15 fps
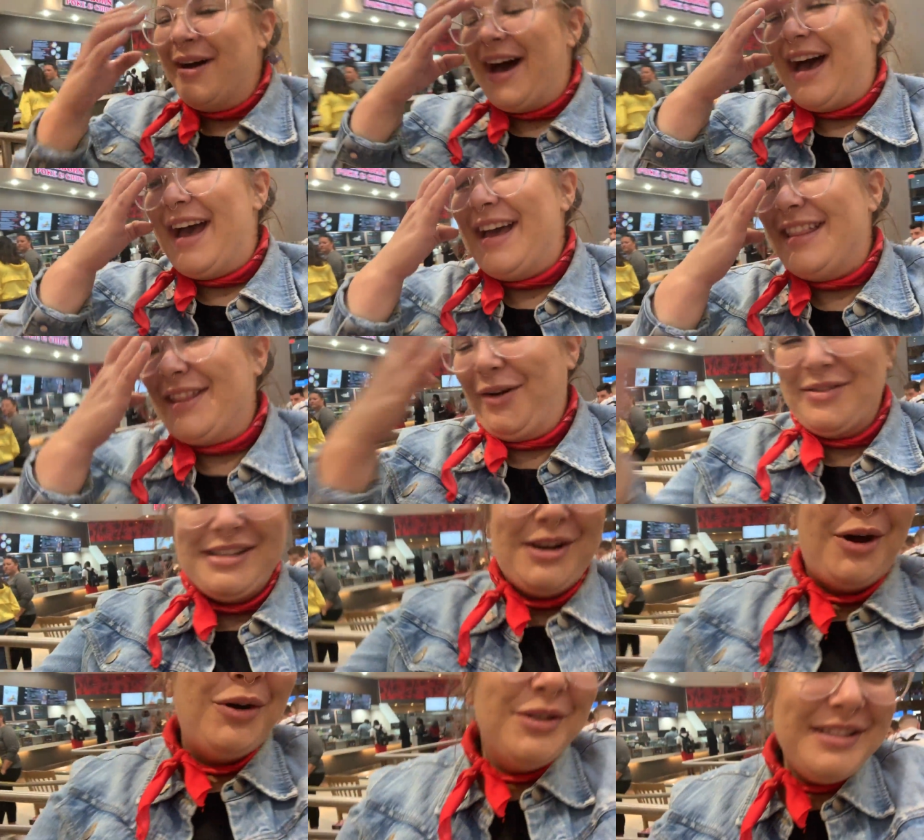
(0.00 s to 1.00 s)
but there was
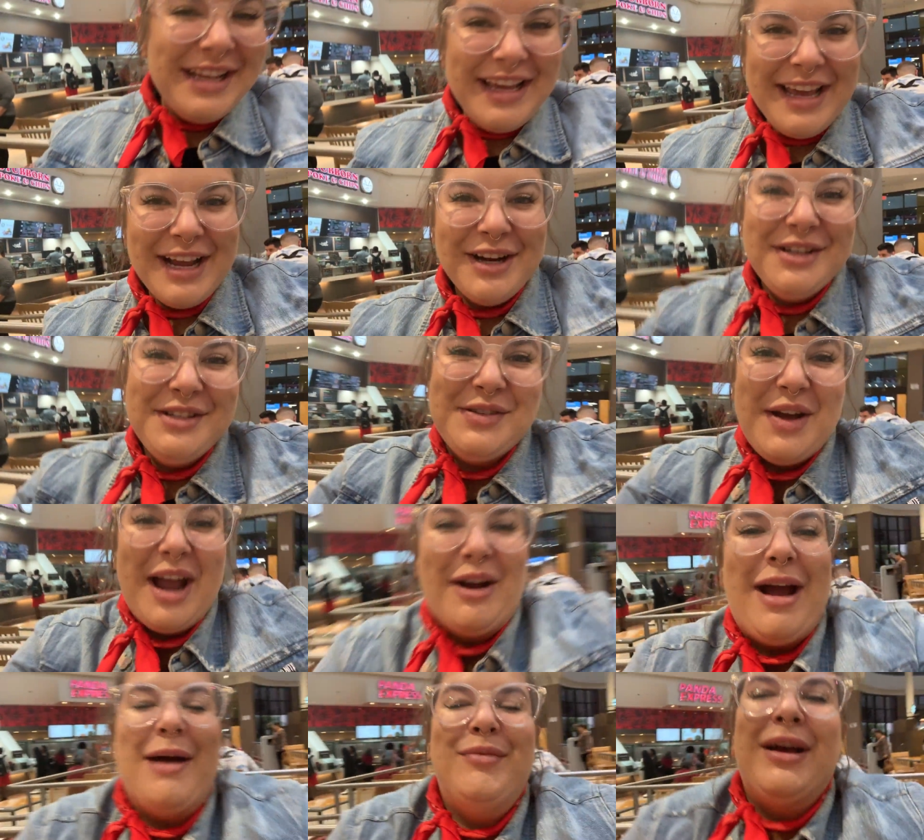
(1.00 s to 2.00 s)
an Ulta here, so I
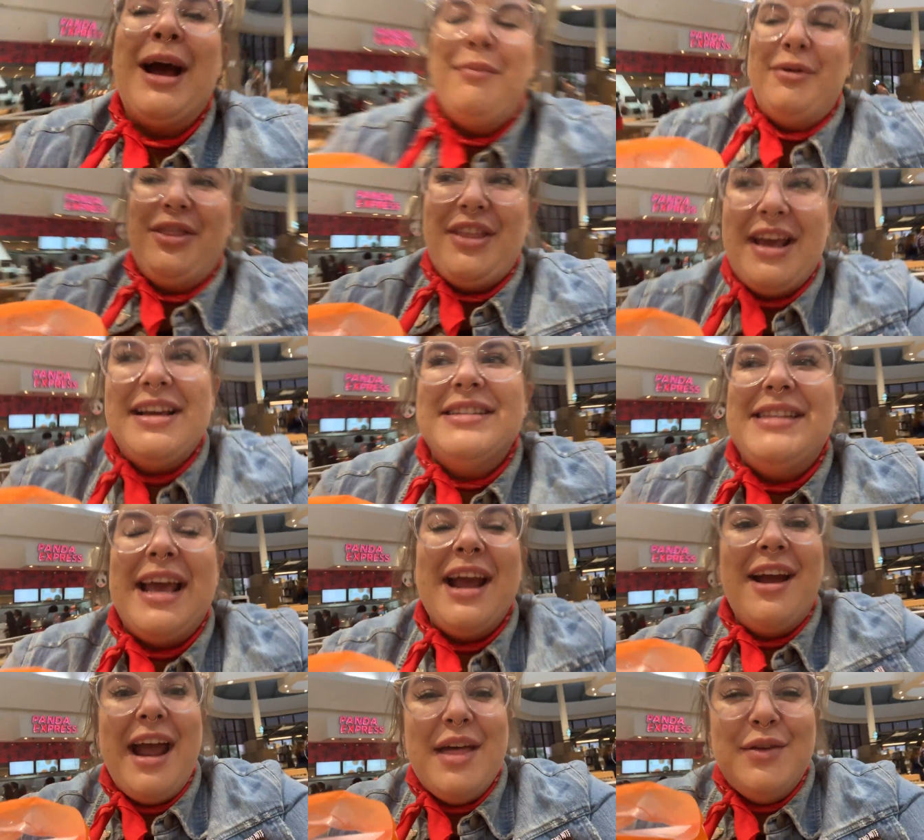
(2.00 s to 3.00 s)
grabbed a couple things
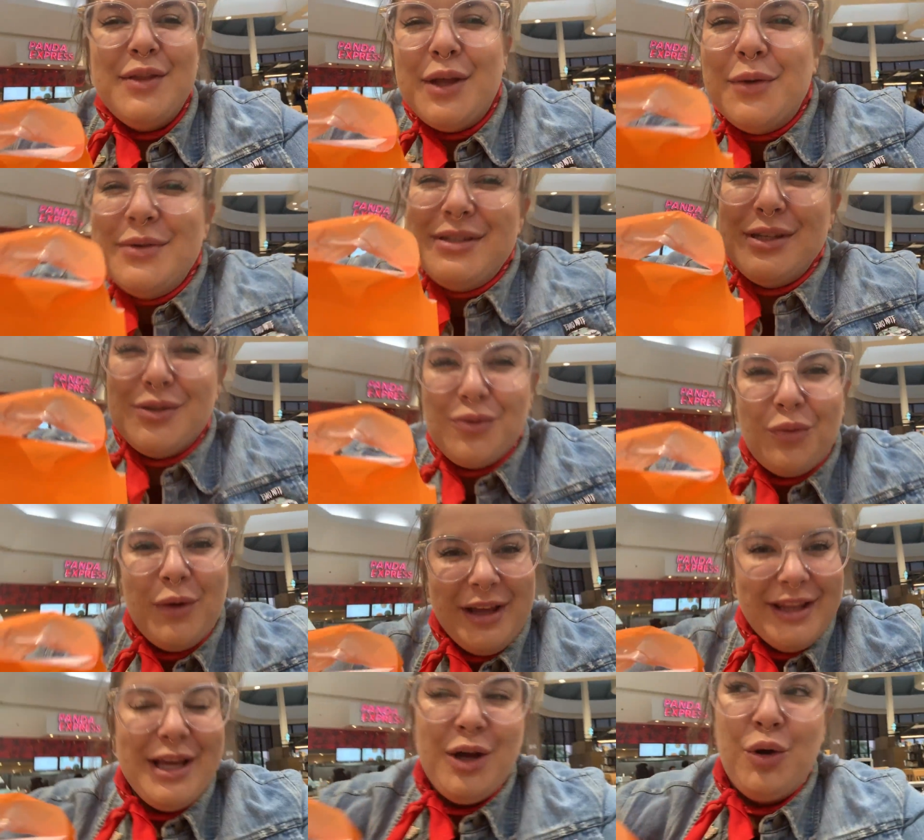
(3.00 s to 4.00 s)
there. And then there was this
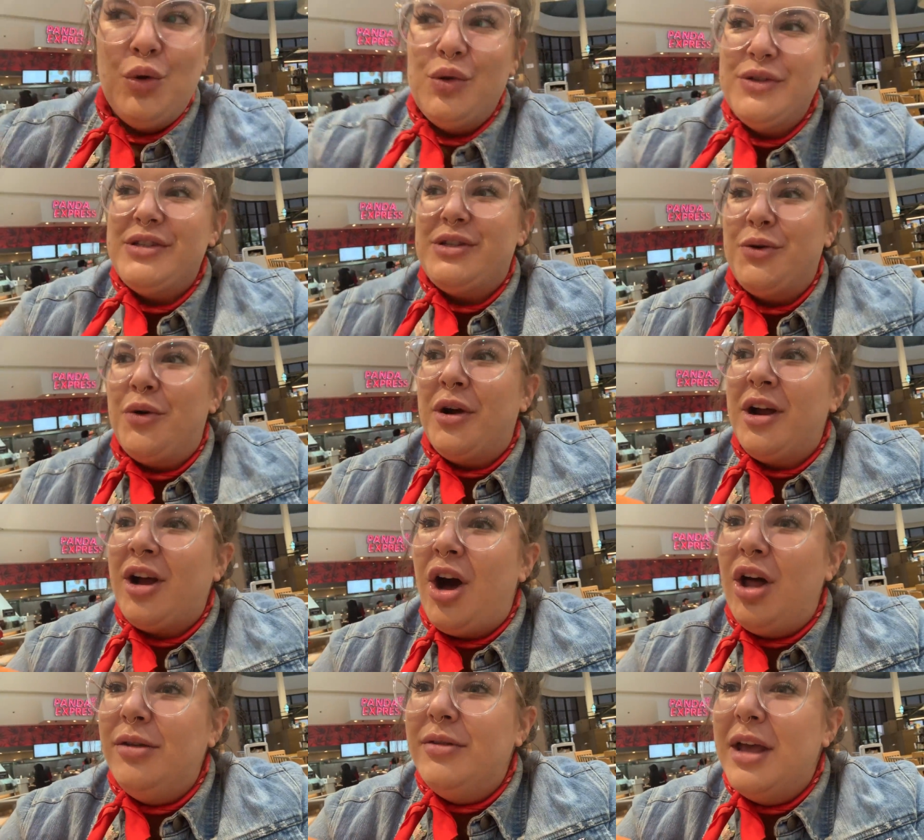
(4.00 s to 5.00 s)
really cool store
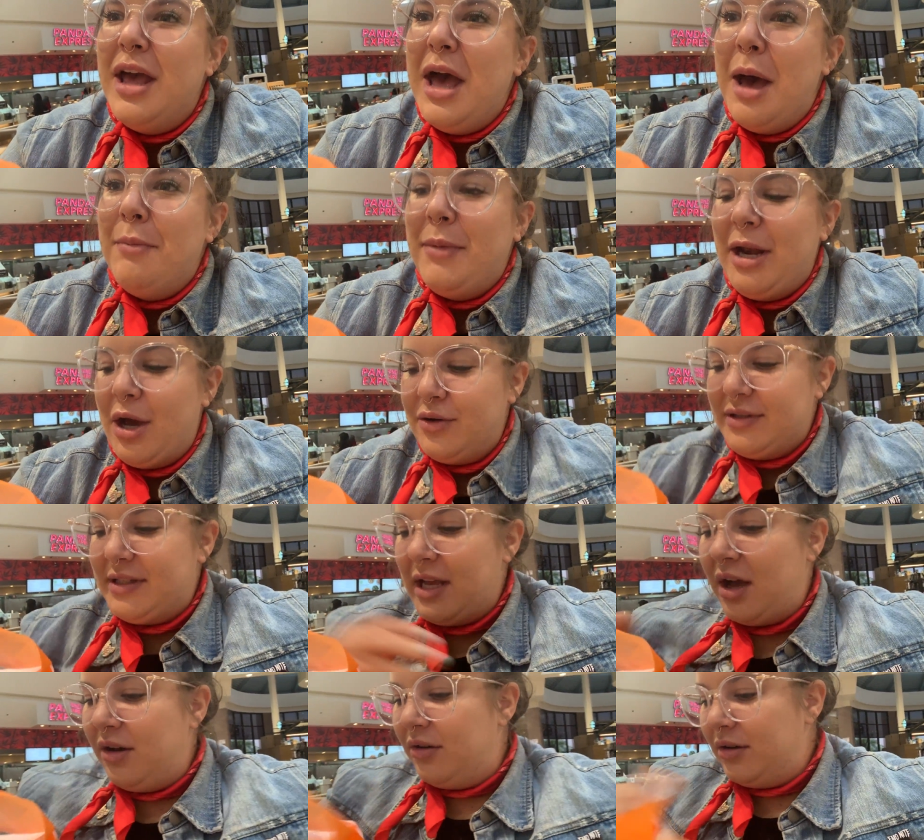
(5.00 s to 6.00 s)
called
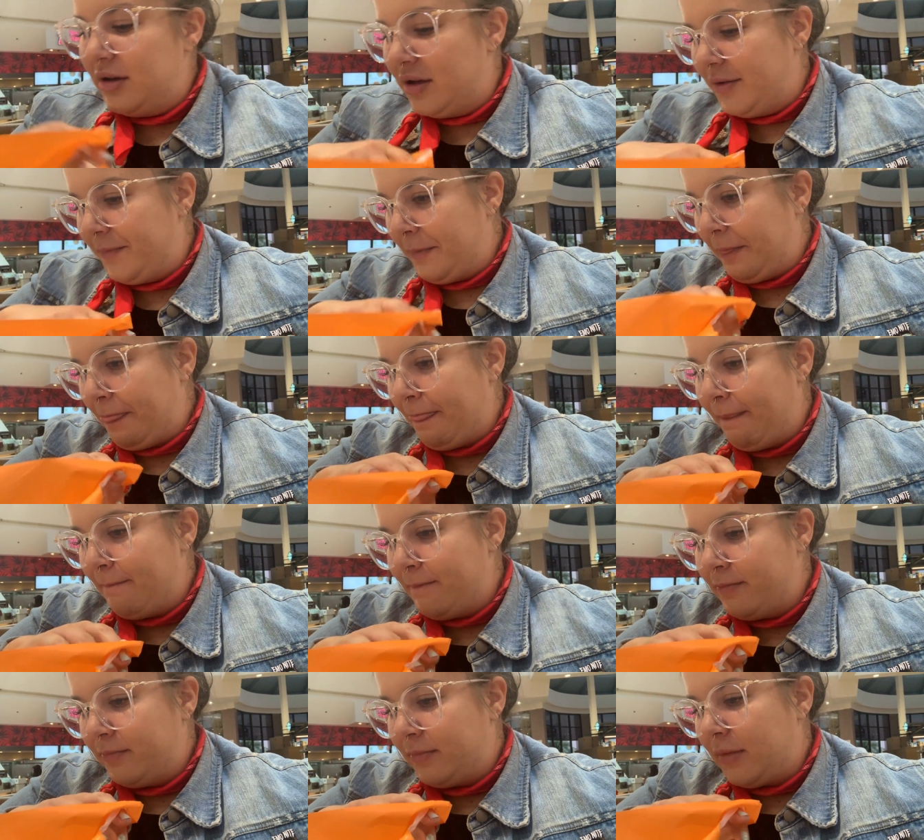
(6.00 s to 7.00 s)
Minoso. Yeah.
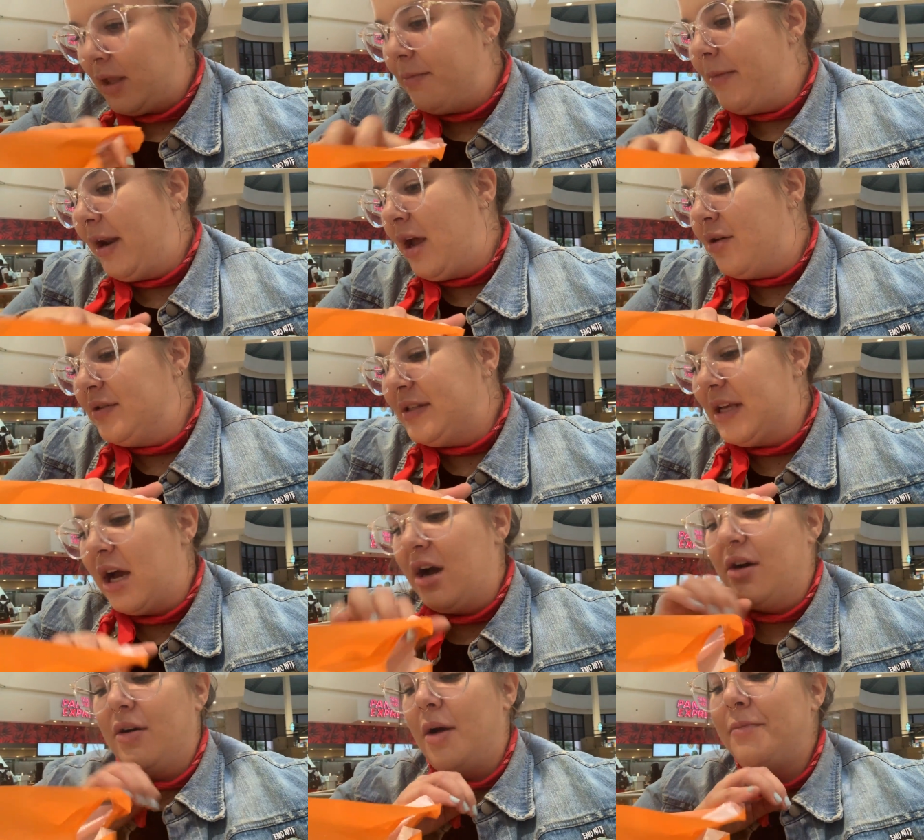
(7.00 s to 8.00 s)

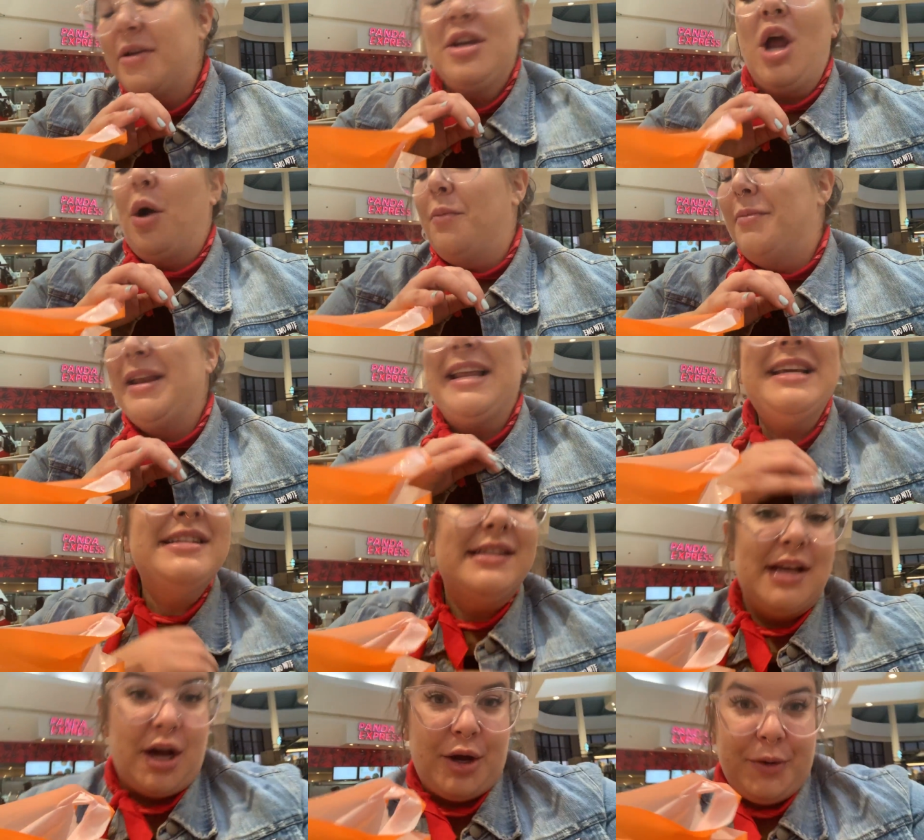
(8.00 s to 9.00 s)
Minoso. Um, no,
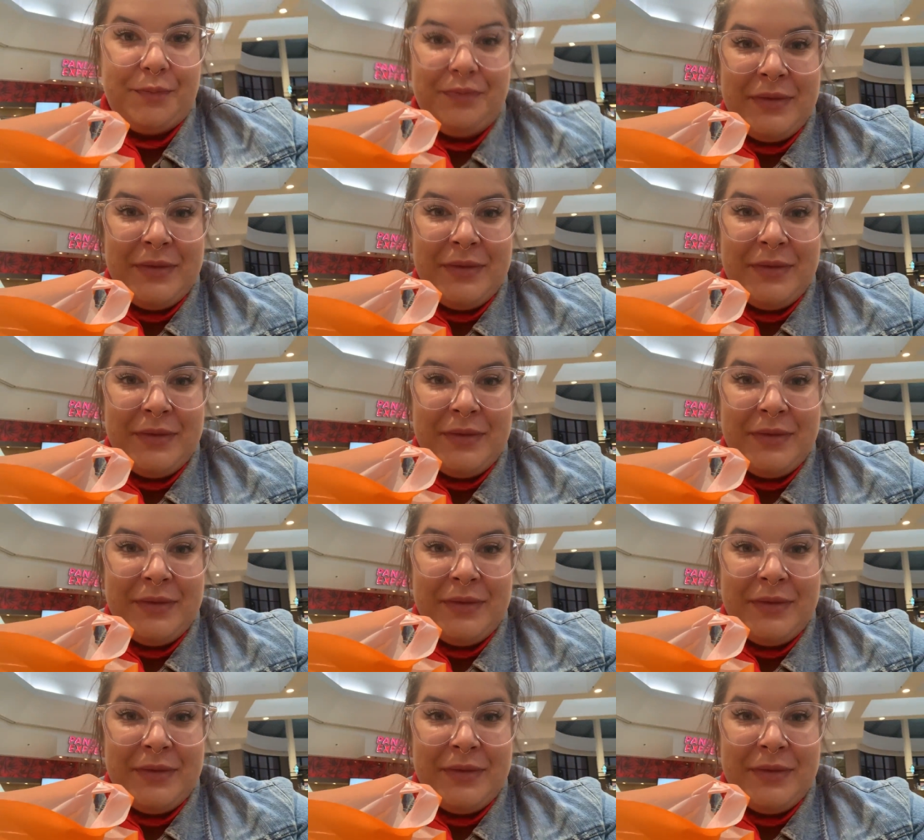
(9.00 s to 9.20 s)
Miniso.